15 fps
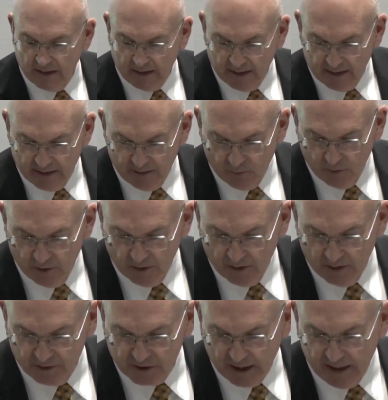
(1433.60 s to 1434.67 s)
I
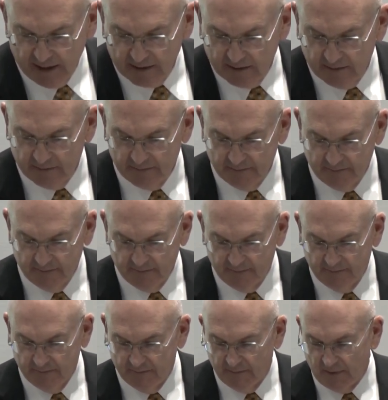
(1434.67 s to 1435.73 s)
will take
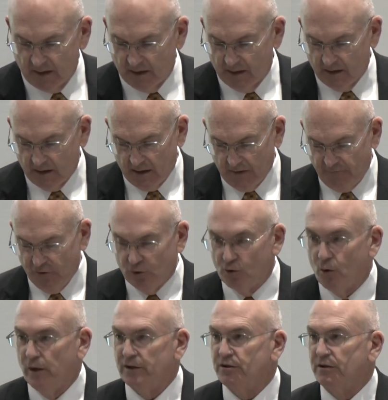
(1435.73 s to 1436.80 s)
a few
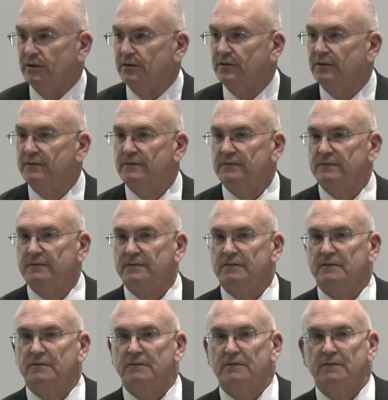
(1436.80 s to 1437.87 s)
questions,
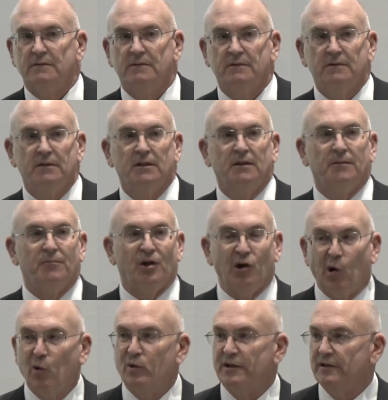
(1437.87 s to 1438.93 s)
but
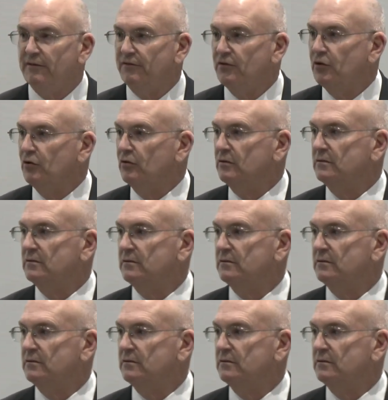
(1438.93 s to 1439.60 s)
only a few.